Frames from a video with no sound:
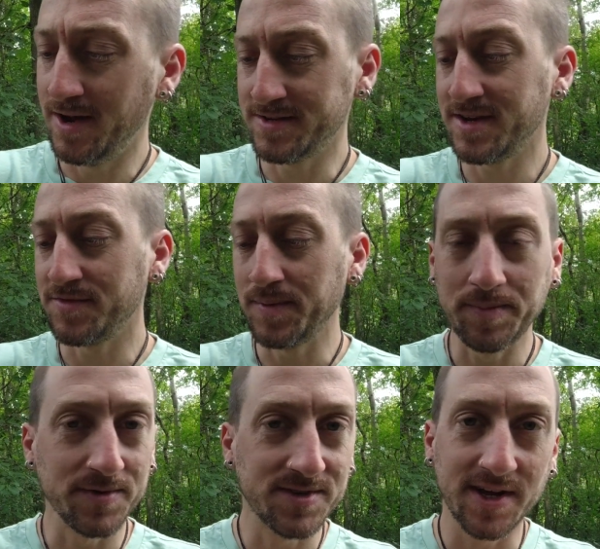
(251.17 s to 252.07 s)
Several
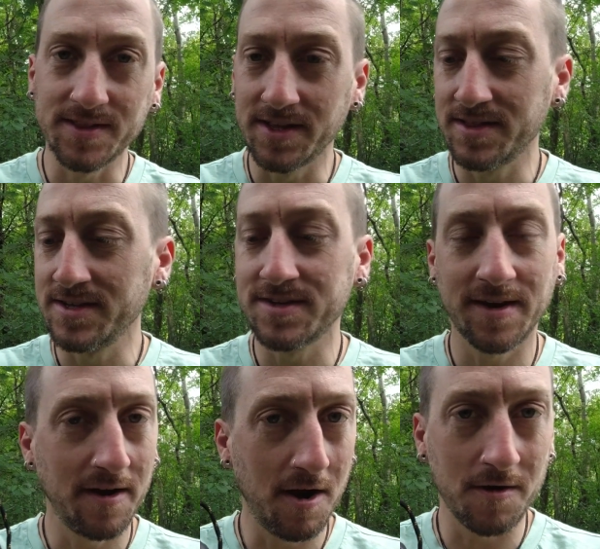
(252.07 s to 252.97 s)
people said that these
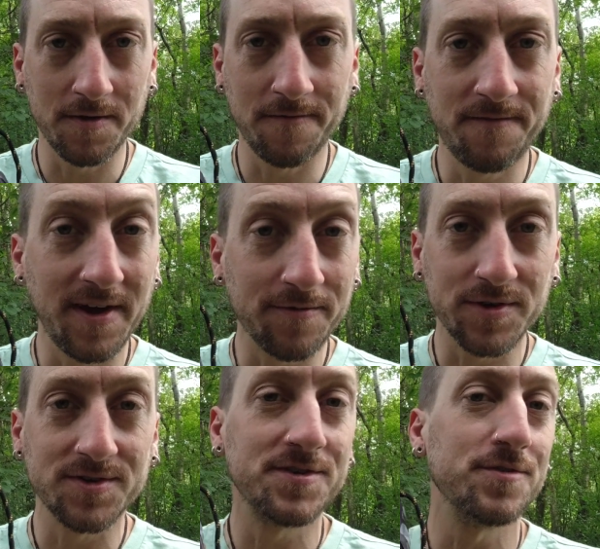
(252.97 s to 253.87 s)
are their
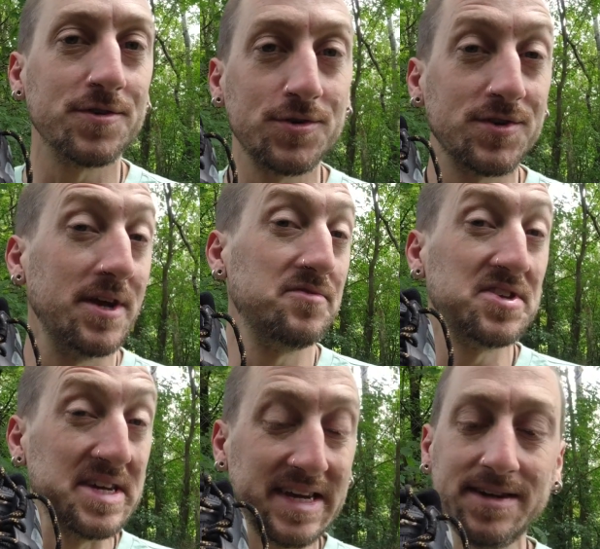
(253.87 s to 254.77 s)
favorite Xero Shoes they've
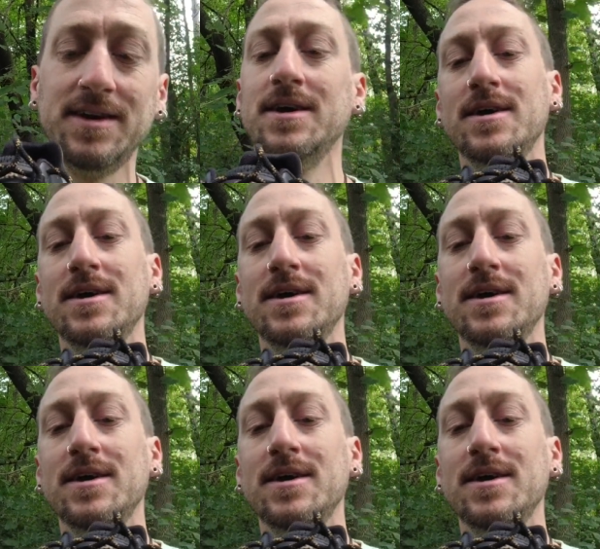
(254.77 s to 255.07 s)
seen.